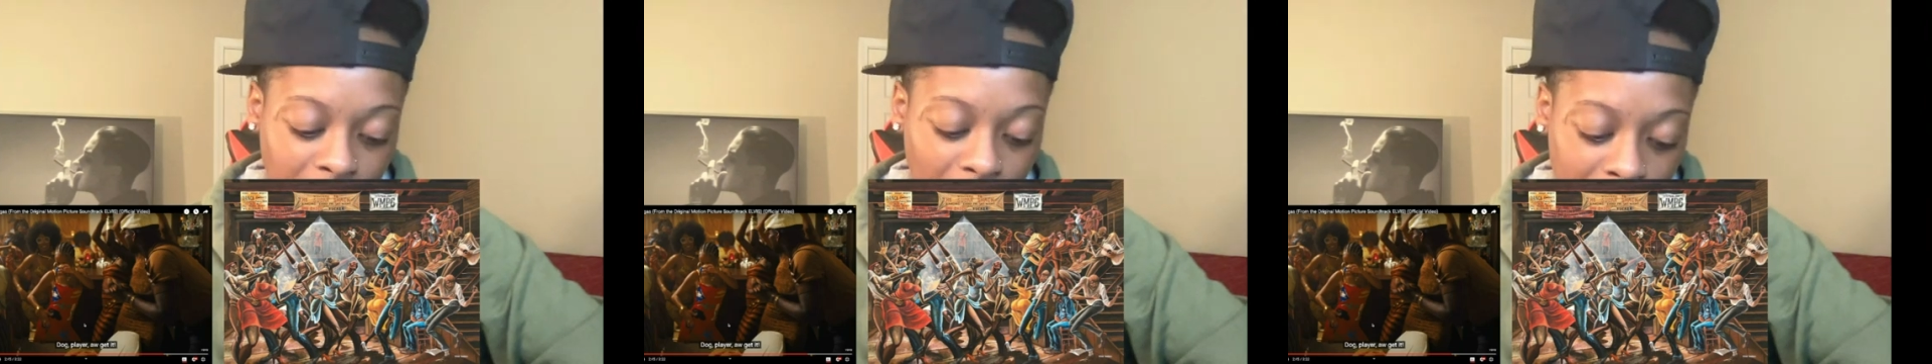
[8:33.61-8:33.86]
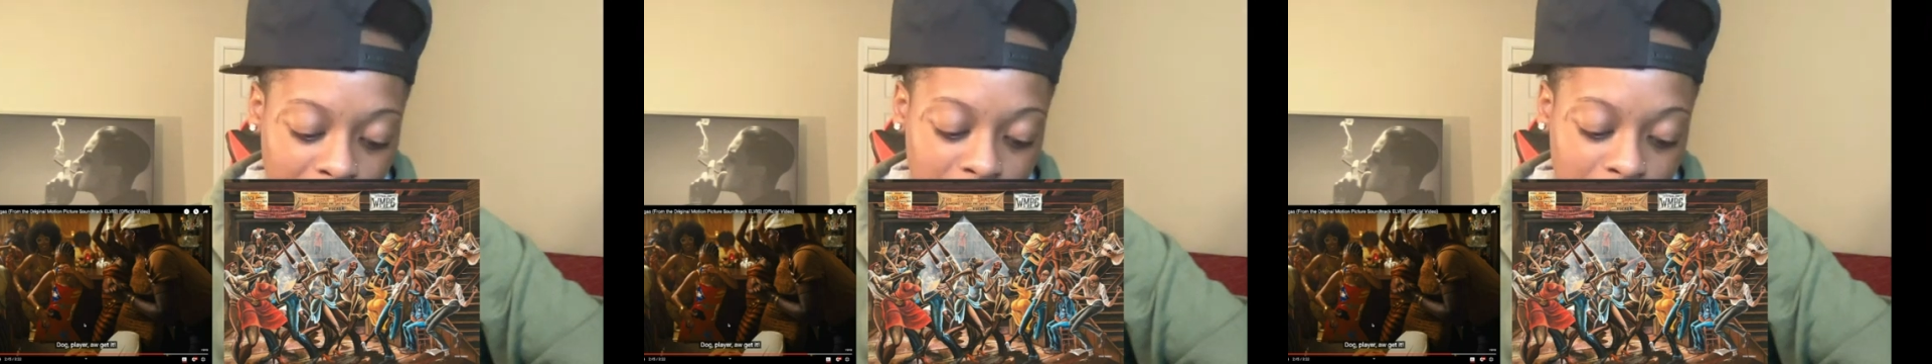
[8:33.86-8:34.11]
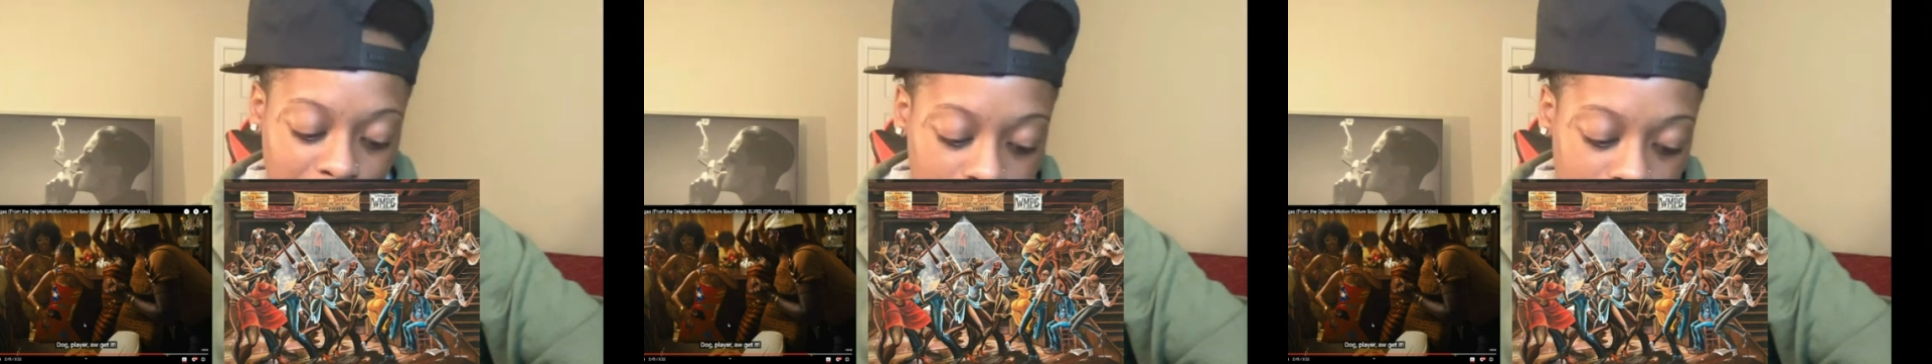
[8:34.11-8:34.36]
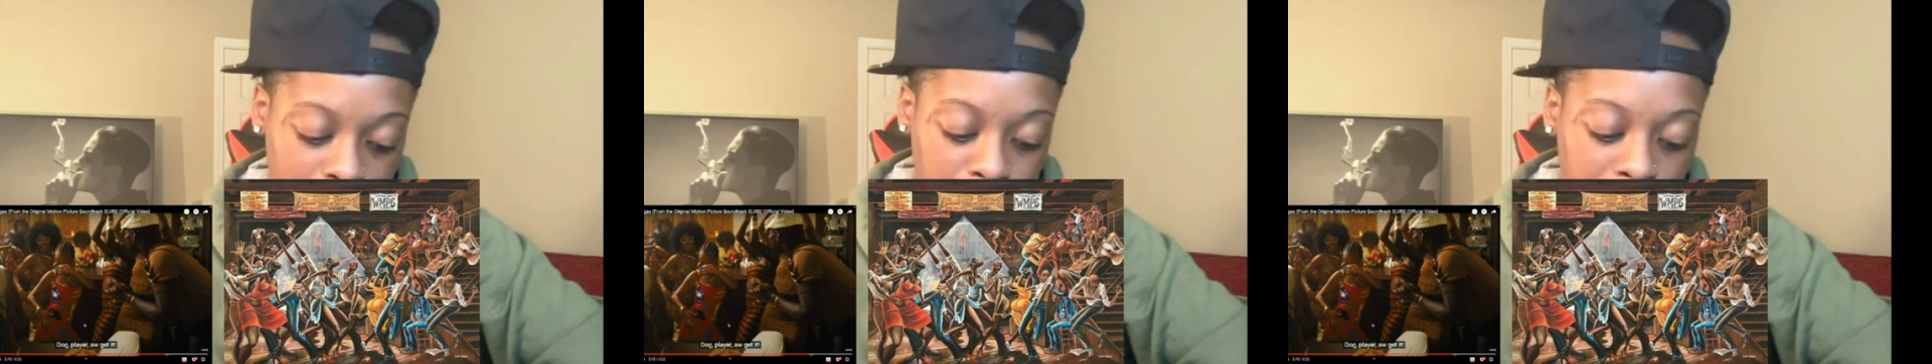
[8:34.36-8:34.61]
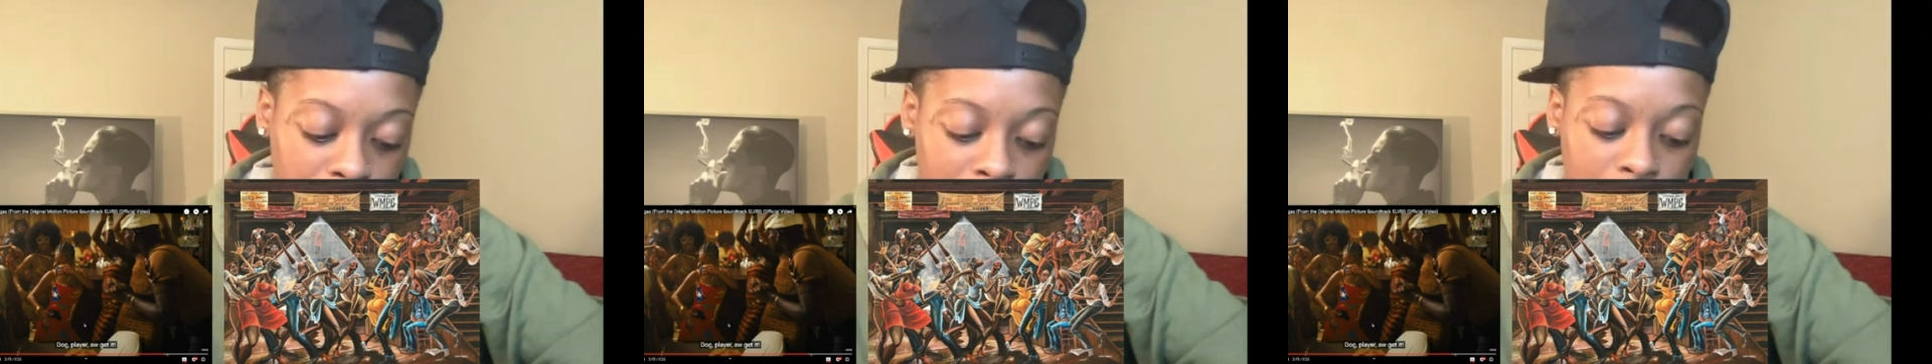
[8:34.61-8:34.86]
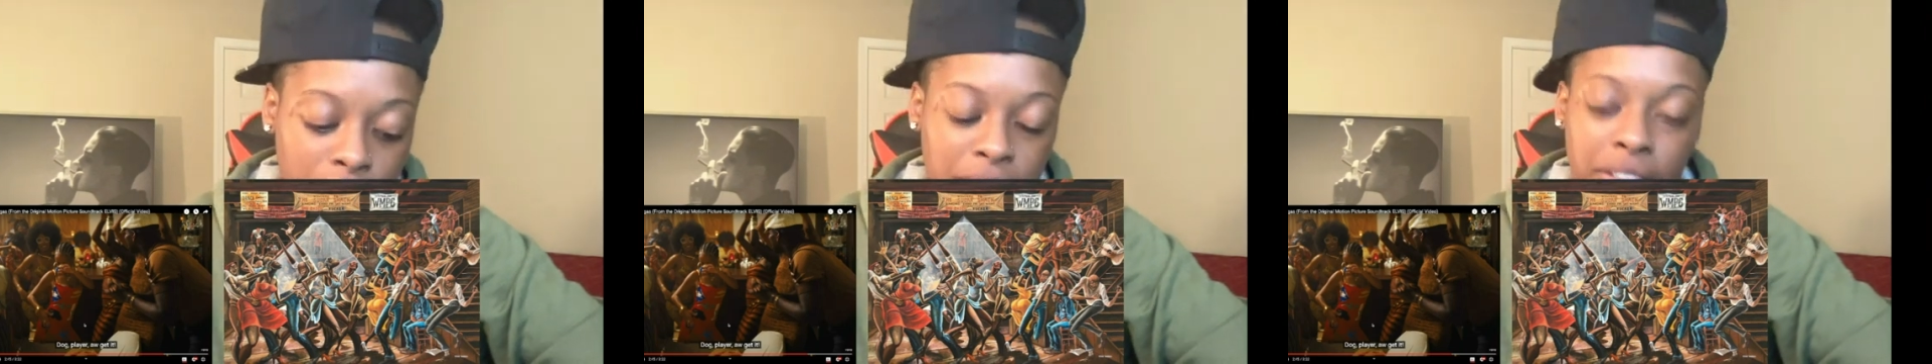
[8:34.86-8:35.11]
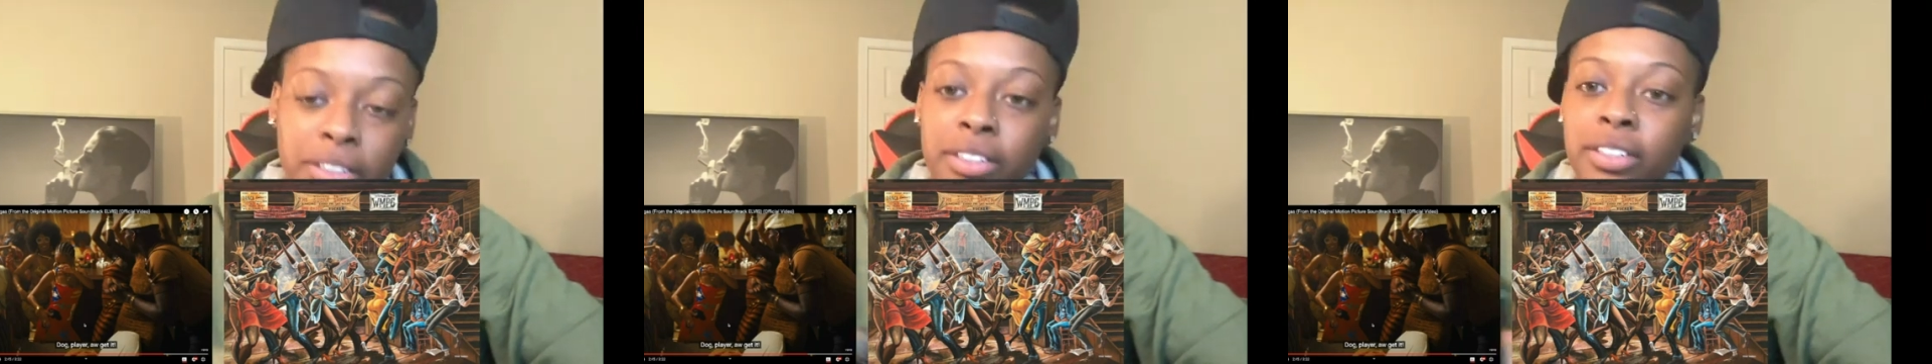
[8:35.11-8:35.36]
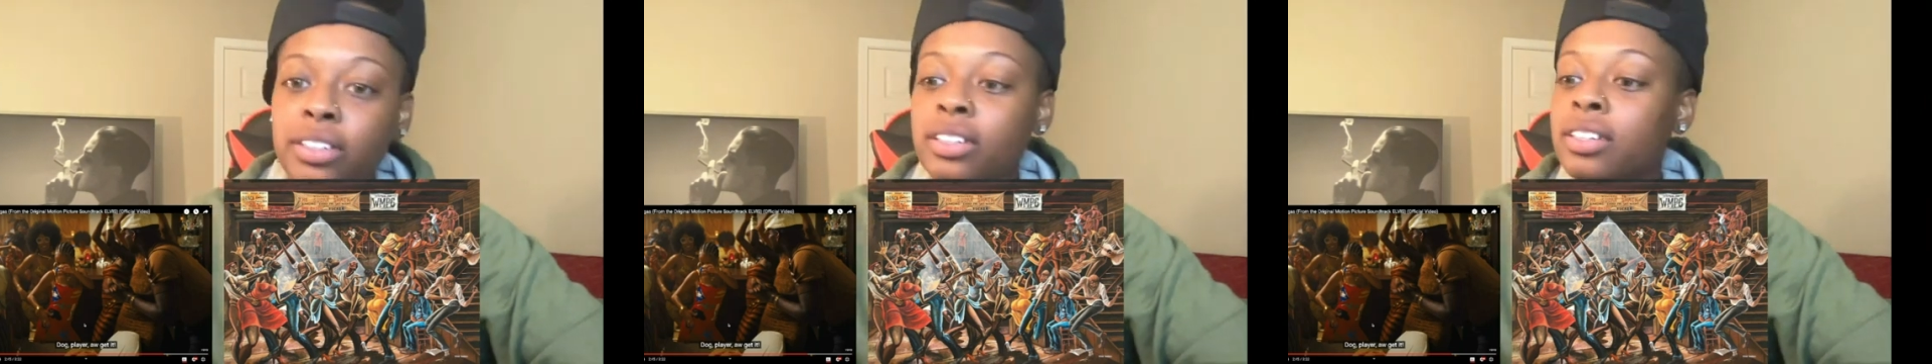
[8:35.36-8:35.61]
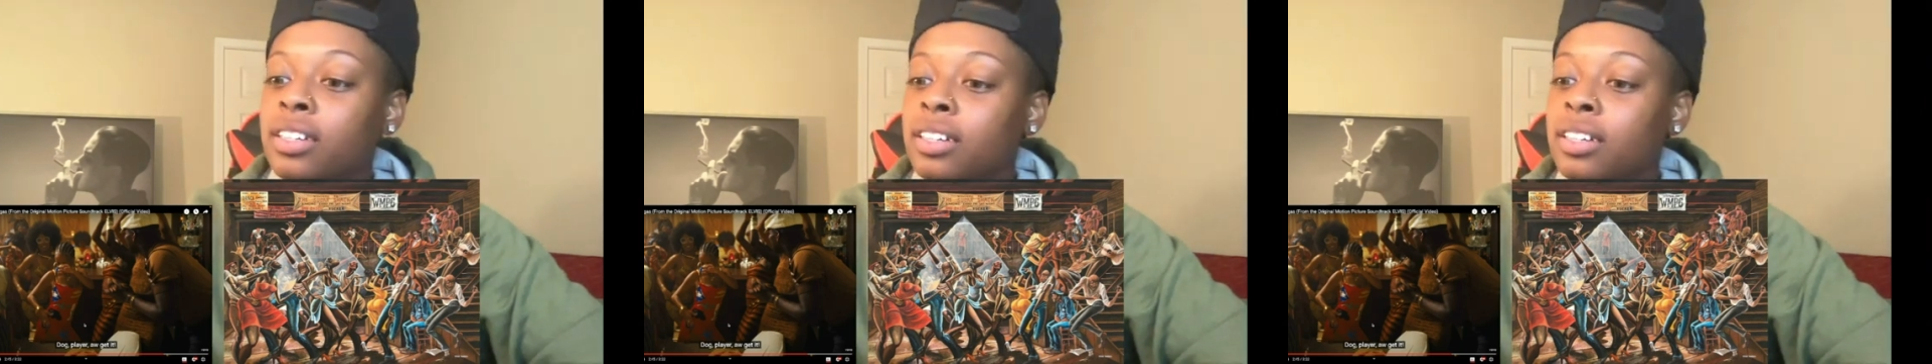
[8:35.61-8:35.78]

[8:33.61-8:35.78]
like this picture.